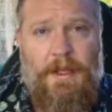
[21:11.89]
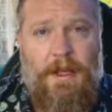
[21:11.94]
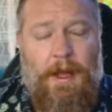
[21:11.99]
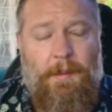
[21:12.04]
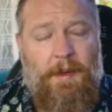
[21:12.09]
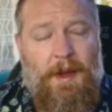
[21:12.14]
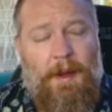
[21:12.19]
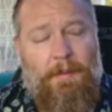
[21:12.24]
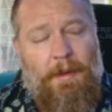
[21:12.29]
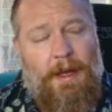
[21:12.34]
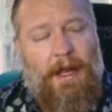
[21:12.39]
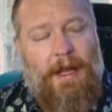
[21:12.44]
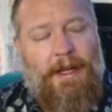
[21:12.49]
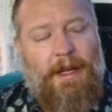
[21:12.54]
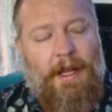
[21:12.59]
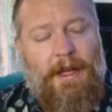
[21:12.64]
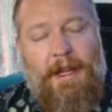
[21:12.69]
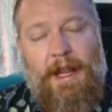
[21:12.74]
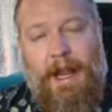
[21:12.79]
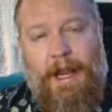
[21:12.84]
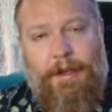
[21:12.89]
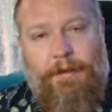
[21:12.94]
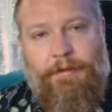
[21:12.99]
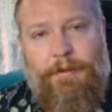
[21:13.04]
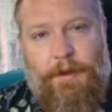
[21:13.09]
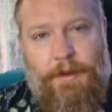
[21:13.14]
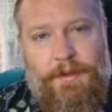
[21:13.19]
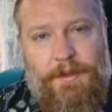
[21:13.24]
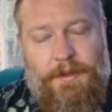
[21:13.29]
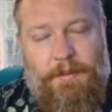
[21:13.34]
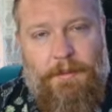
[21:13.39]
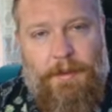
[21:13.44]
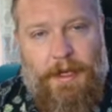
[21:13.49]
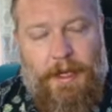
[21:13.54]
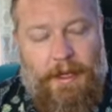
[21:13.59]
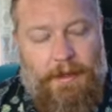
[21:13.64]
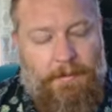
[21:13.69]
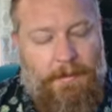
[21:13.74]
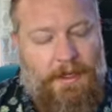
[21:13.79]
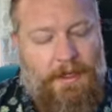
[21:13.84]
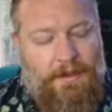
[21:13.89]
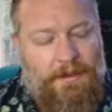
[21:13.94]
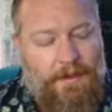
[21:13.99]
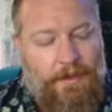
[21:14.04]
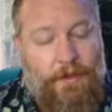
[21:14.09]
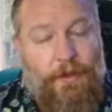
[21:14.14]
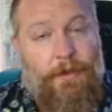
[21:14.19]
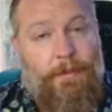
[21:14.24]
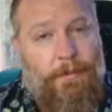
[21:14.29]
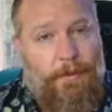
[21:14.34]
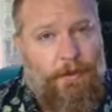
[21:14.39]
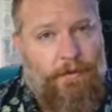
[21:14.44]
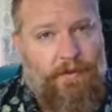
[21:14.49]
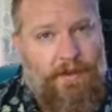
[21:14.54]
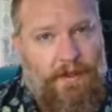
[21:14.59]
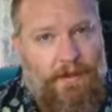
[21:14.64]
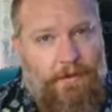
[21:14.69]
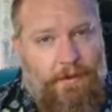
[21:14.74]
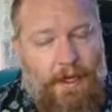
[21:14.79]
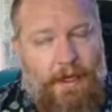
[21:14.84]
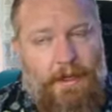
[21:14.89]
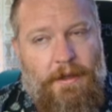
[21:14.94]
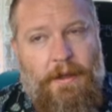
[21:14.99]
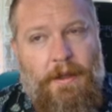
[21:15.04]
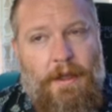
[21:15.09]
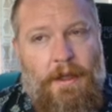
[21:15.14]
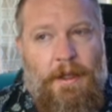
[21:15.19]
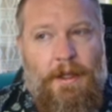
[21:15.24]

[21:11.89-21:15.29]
I mean, I kind of hate Frozen, but I admit it's a good movie, right?